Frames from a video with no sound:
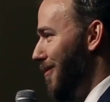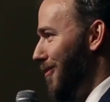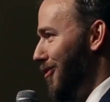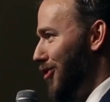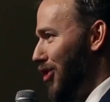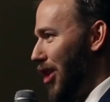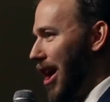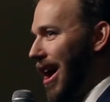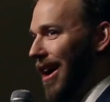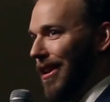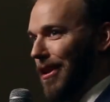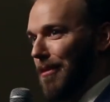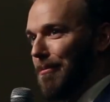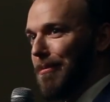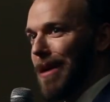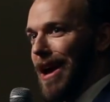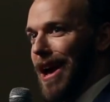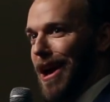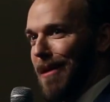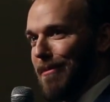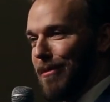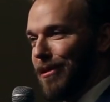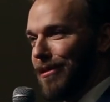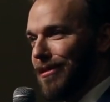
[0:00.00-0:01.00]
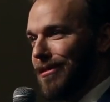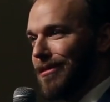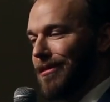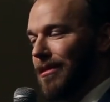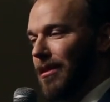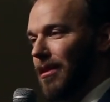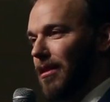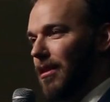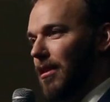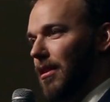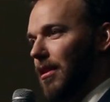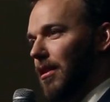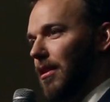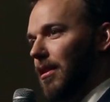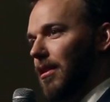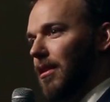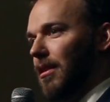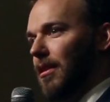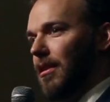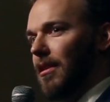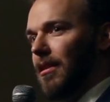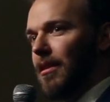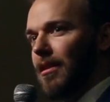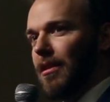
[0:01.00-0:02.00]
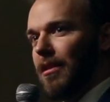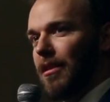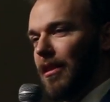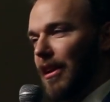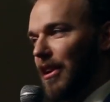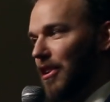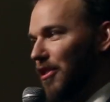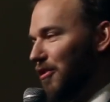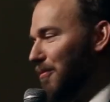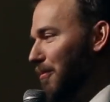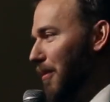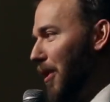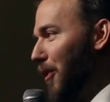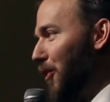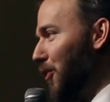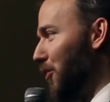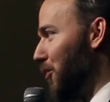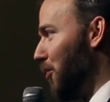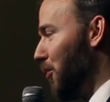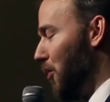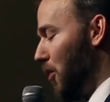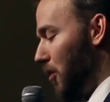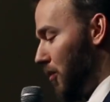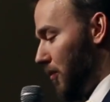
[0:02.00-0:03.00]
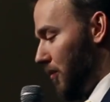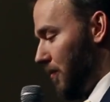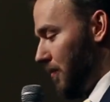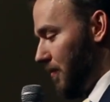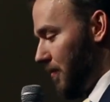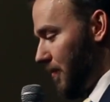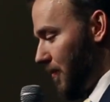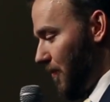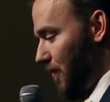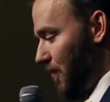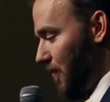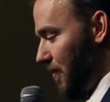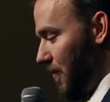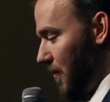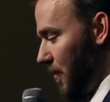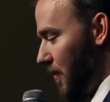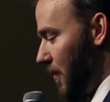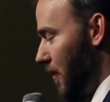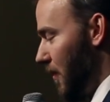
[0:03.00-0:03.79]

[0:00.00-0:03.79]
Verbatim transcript: John the Baptist in his mother's womb.